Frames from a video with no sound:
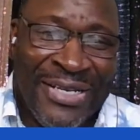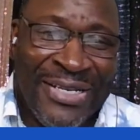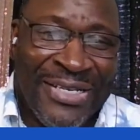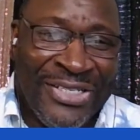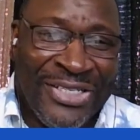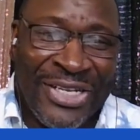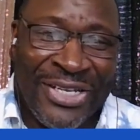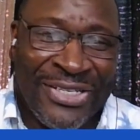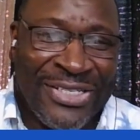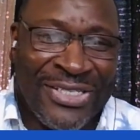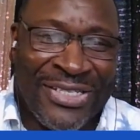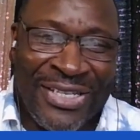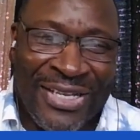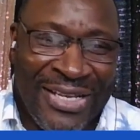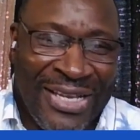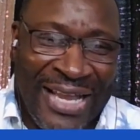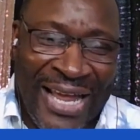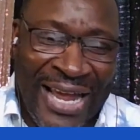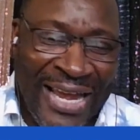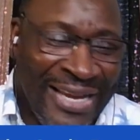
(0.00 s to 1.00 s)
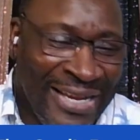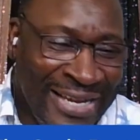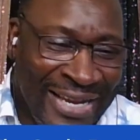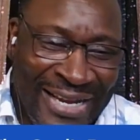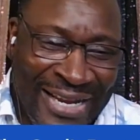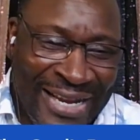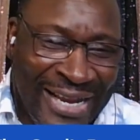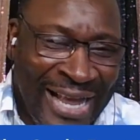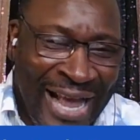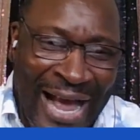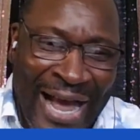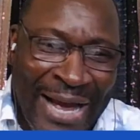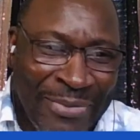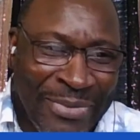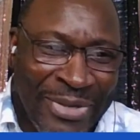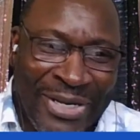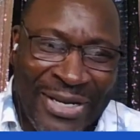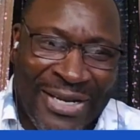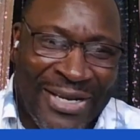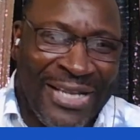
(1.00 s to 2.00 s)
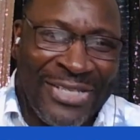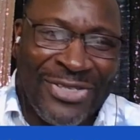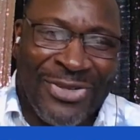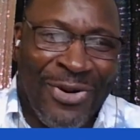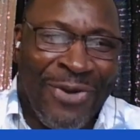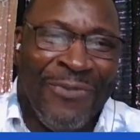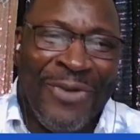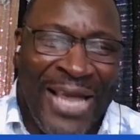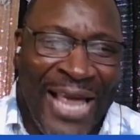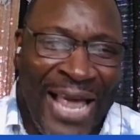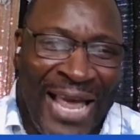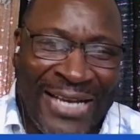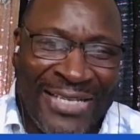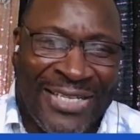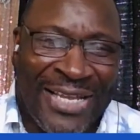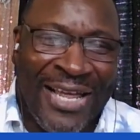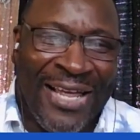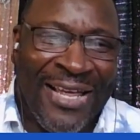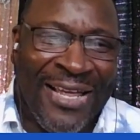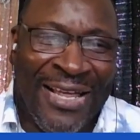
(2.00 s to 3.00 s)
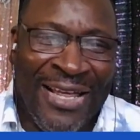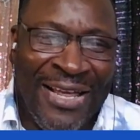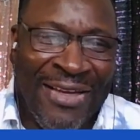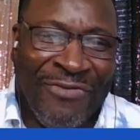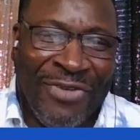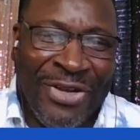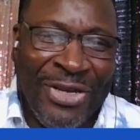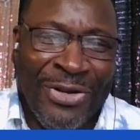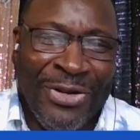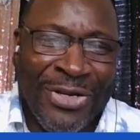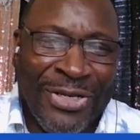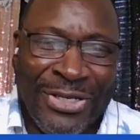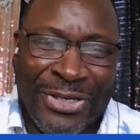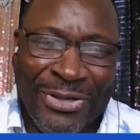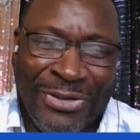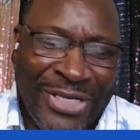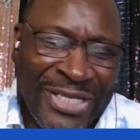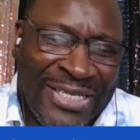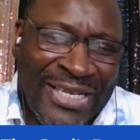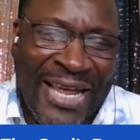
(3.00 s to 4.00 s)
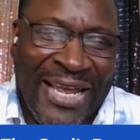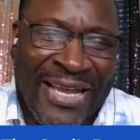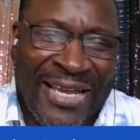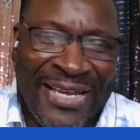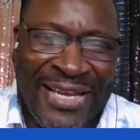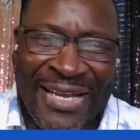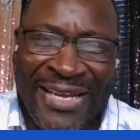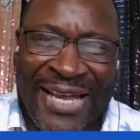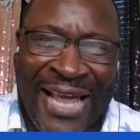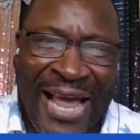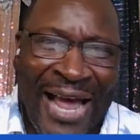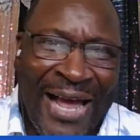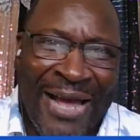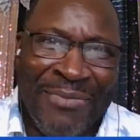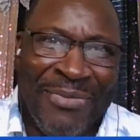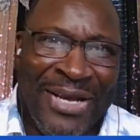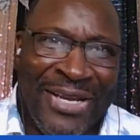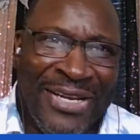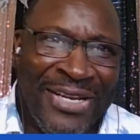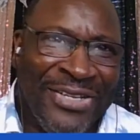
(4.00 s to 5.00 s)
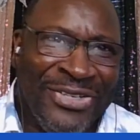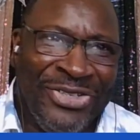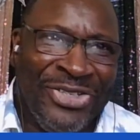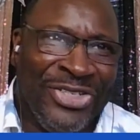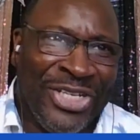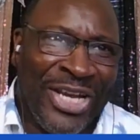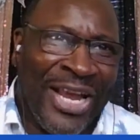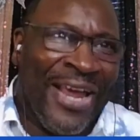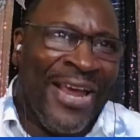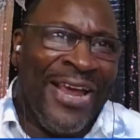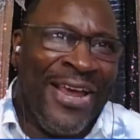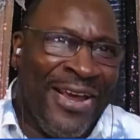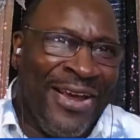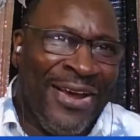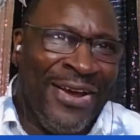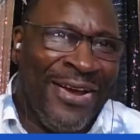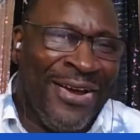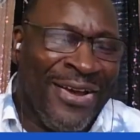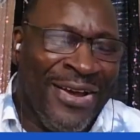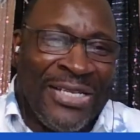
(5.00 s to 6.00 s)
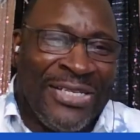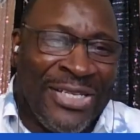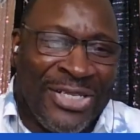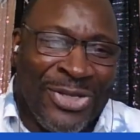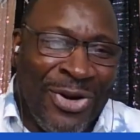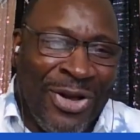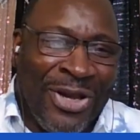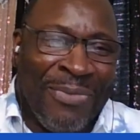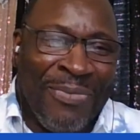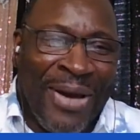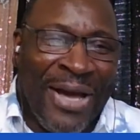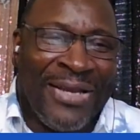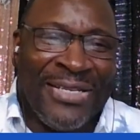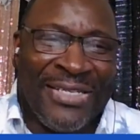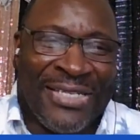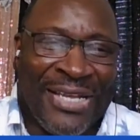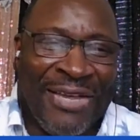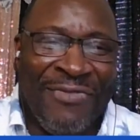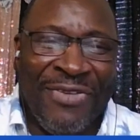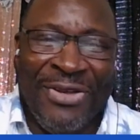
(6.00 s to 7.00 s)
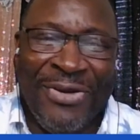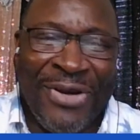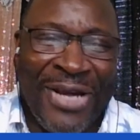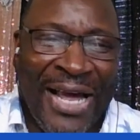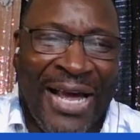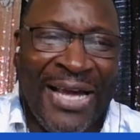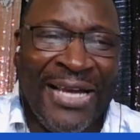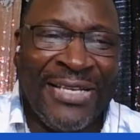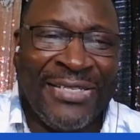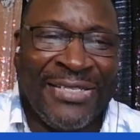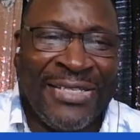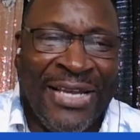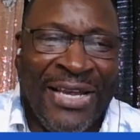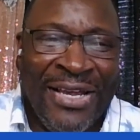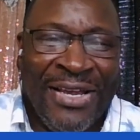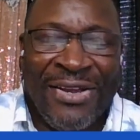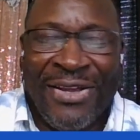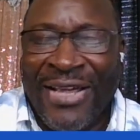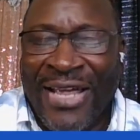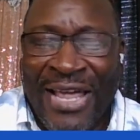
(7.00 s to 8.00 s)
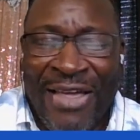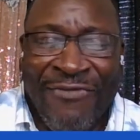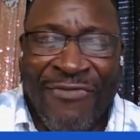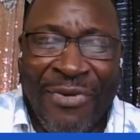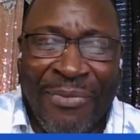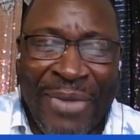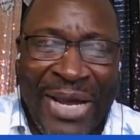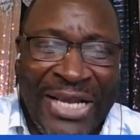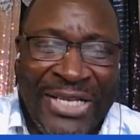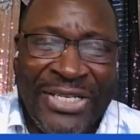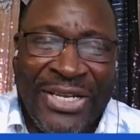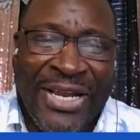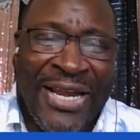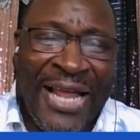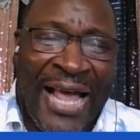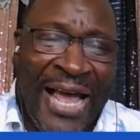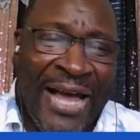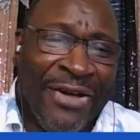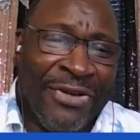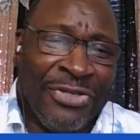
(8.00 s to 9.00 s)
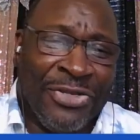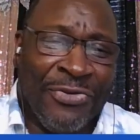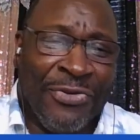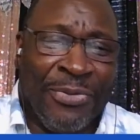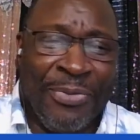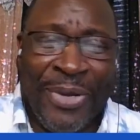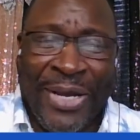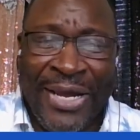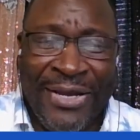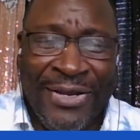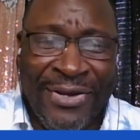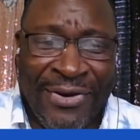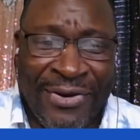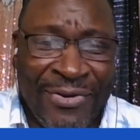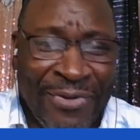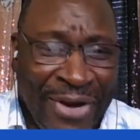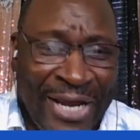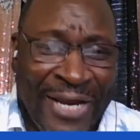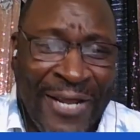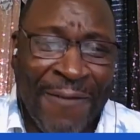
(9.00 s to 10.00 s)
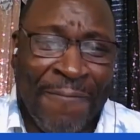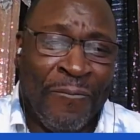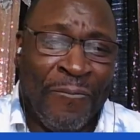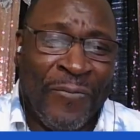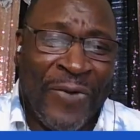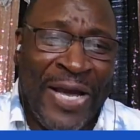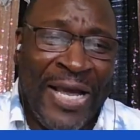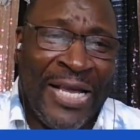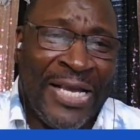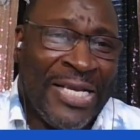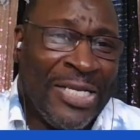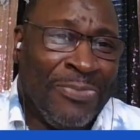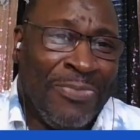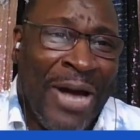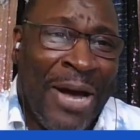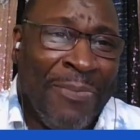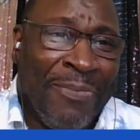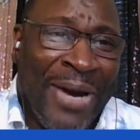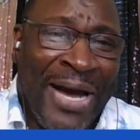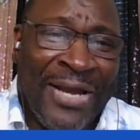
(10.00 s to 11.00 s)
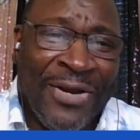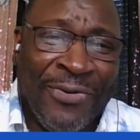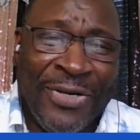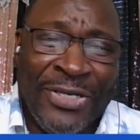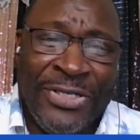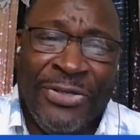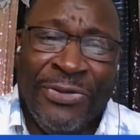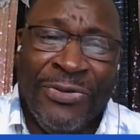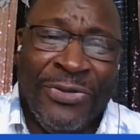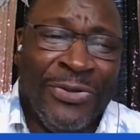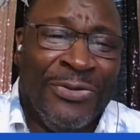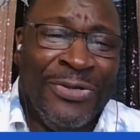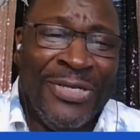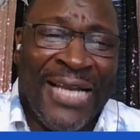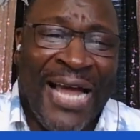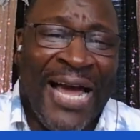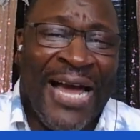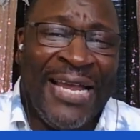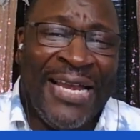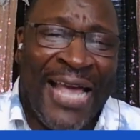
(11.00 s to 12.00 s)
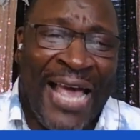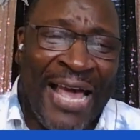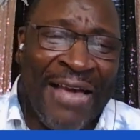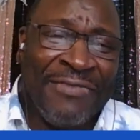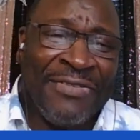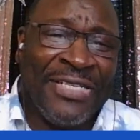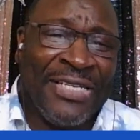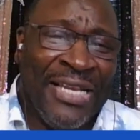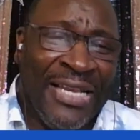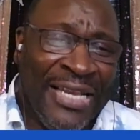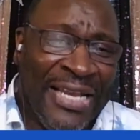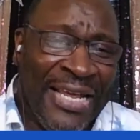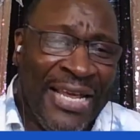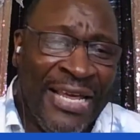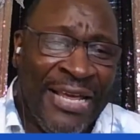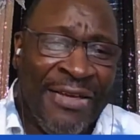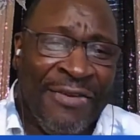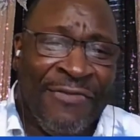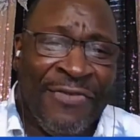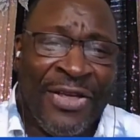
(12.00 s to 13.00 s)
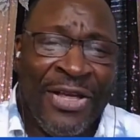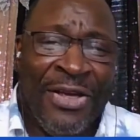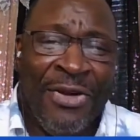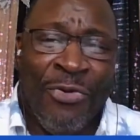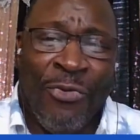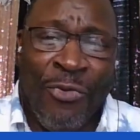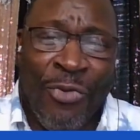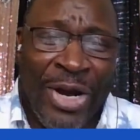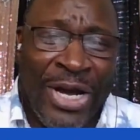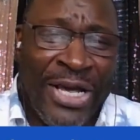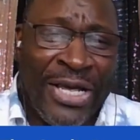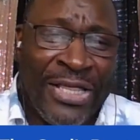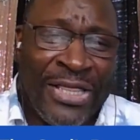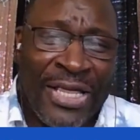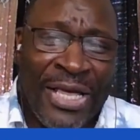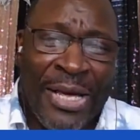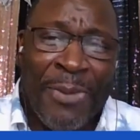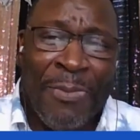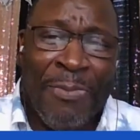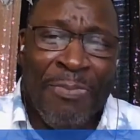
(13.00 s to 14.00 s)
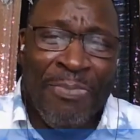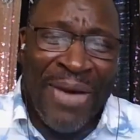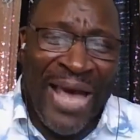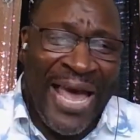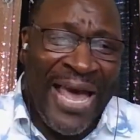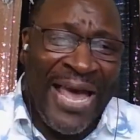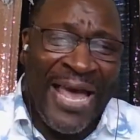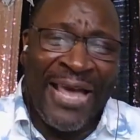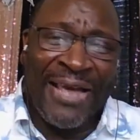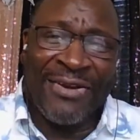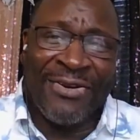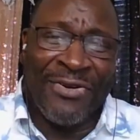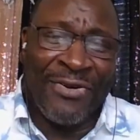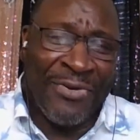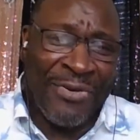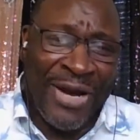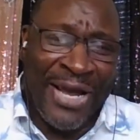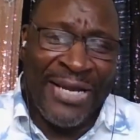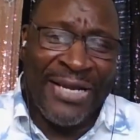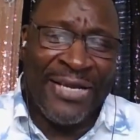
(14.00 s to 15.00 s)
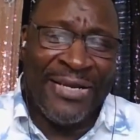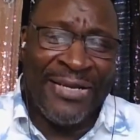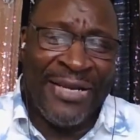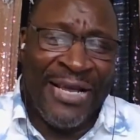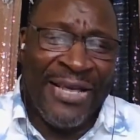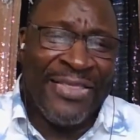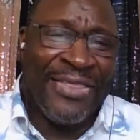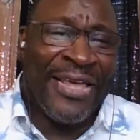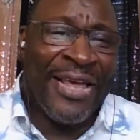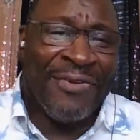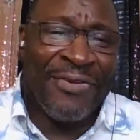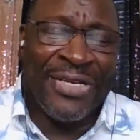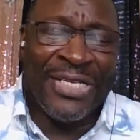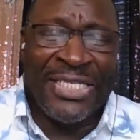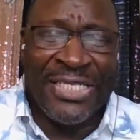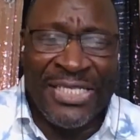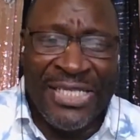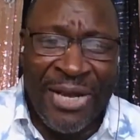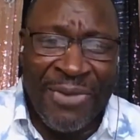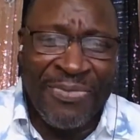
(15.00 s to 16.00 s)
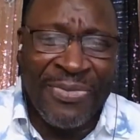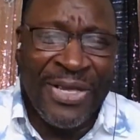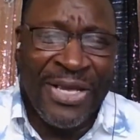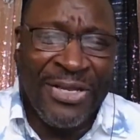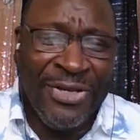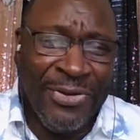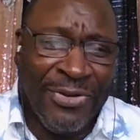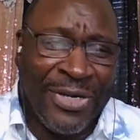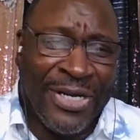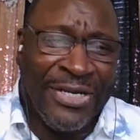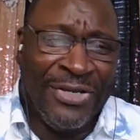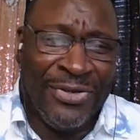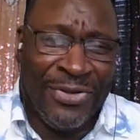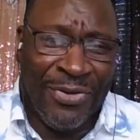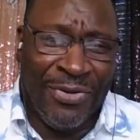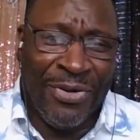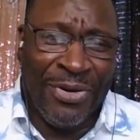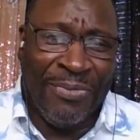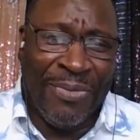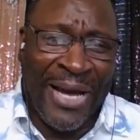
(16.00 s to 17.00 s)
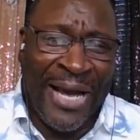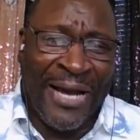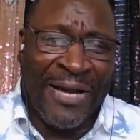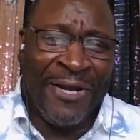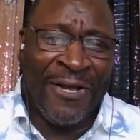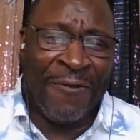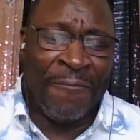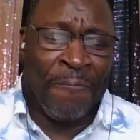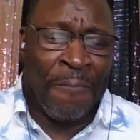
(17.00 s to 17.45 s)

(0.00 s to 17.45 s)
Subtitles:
just liking and commenting. That's all we ask that for you to do. Just like and comment and share. This is all about us giving you guys information on how to repair your credit, right? Because my motto is you do not have to live with bad credit. There is something you can do about it.